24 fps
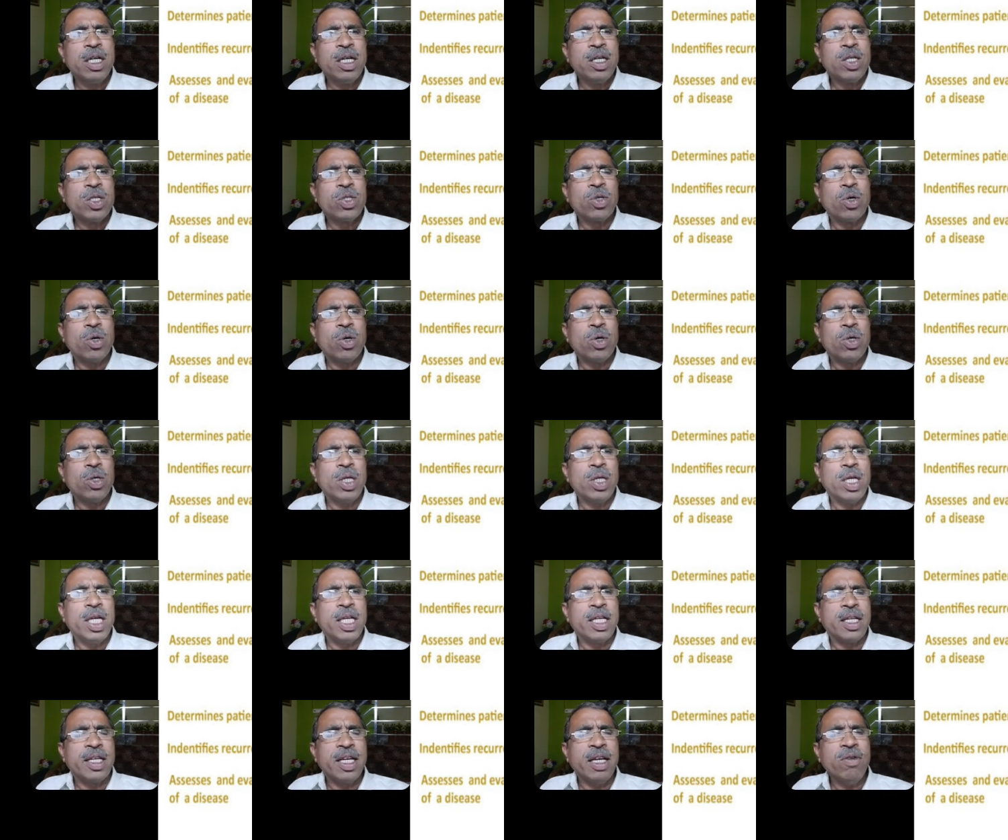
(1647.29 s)
So
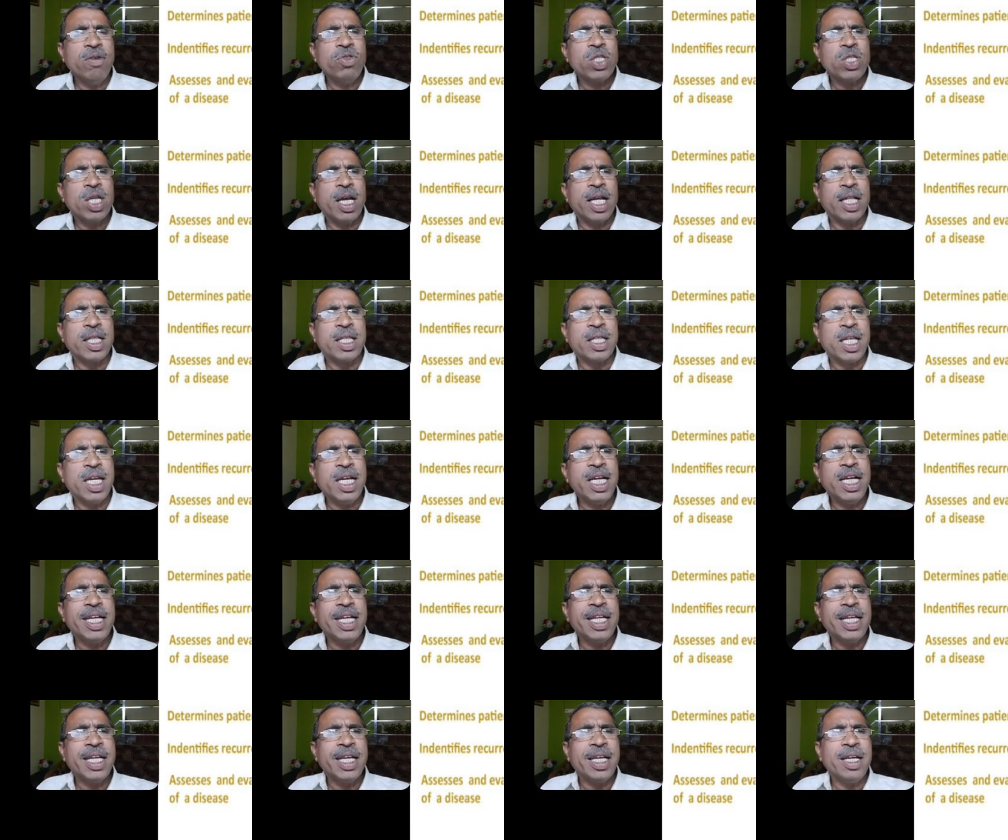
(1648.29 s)
it gives a
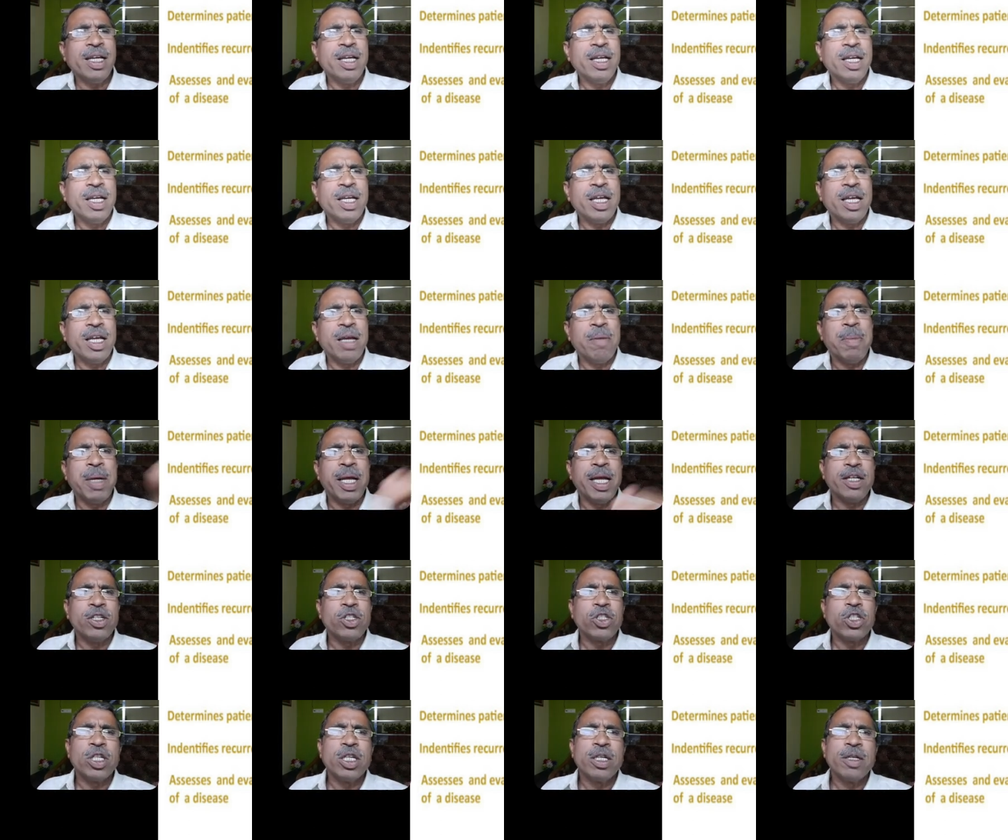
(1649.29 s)
3D
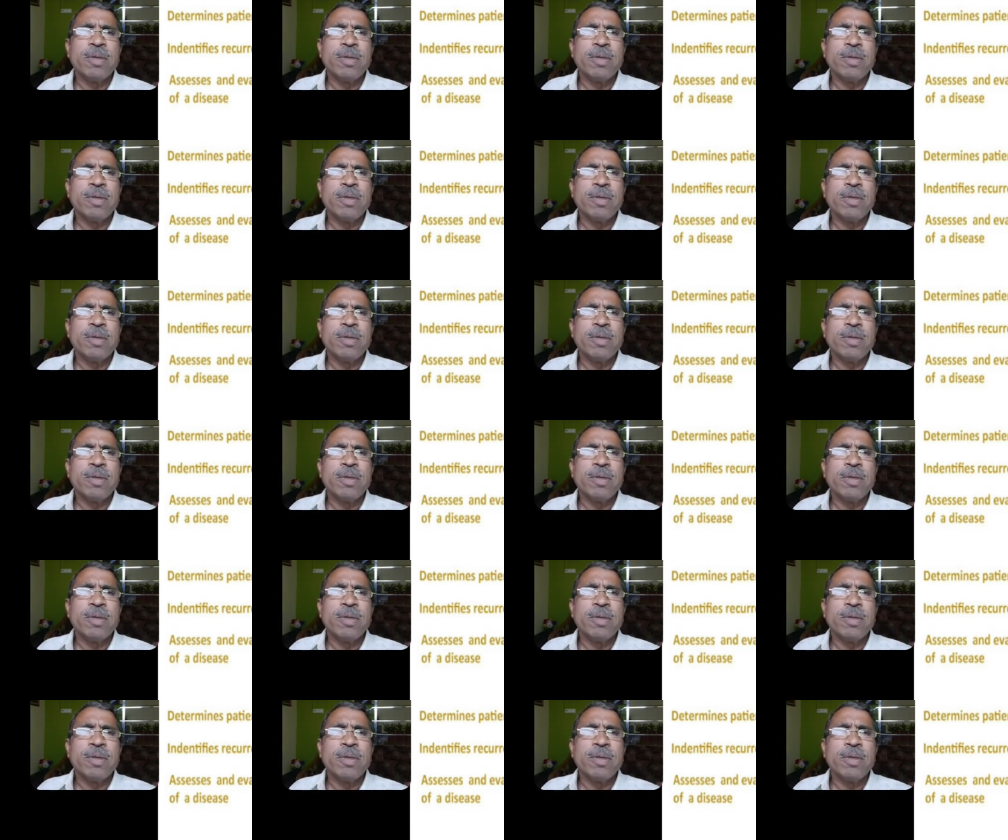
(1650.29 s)
image.